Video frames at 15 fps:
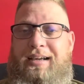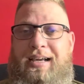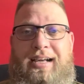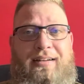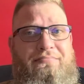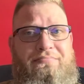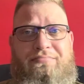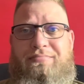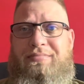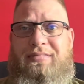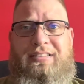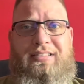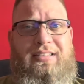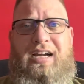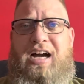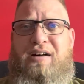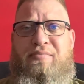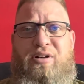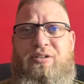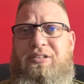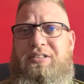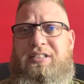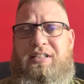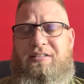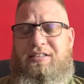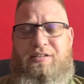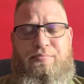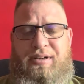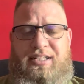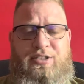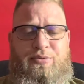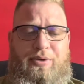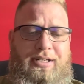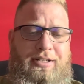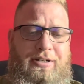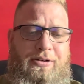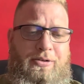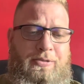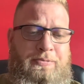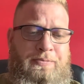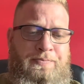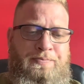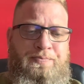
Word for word: And the combo is the best way to go.